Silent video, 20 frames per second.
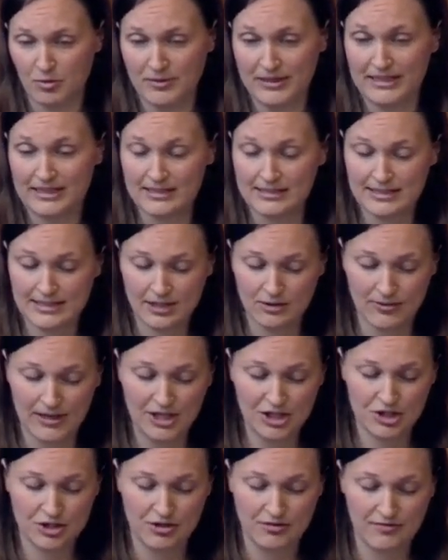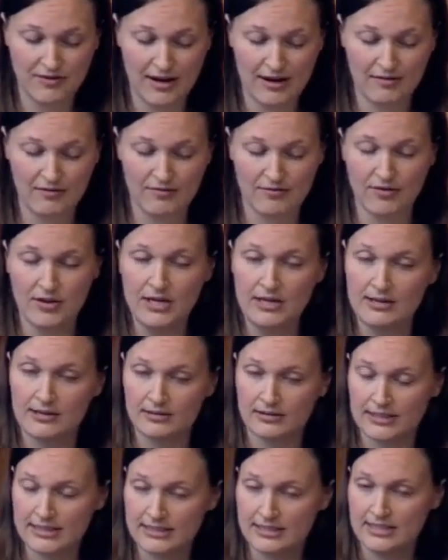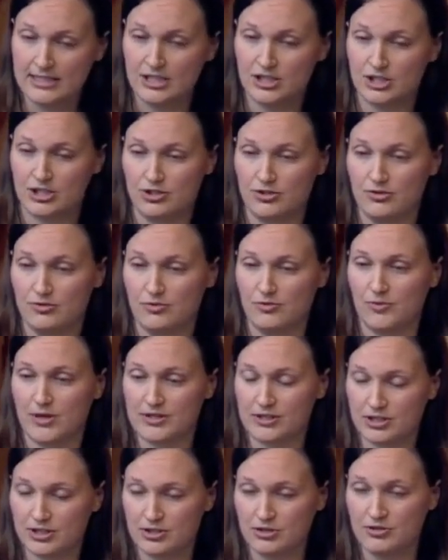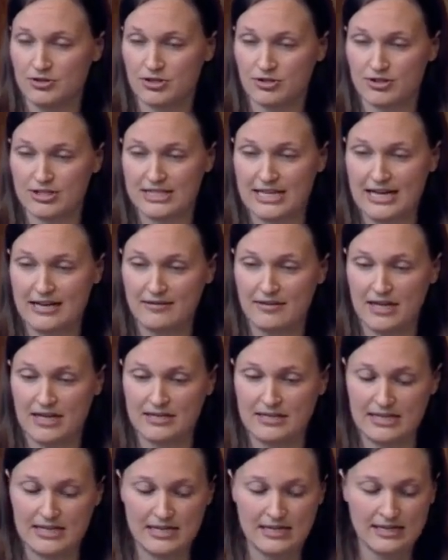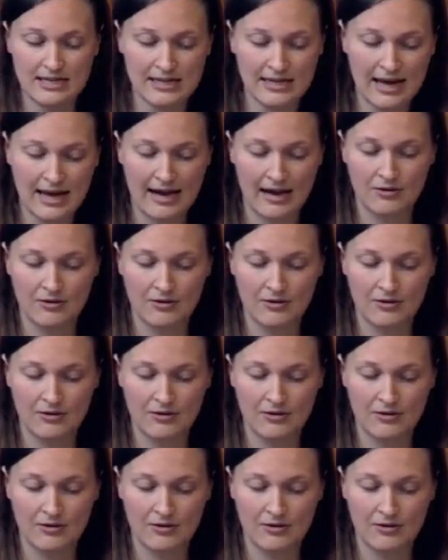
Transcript: there will be consideration of listening to what the students are saying they need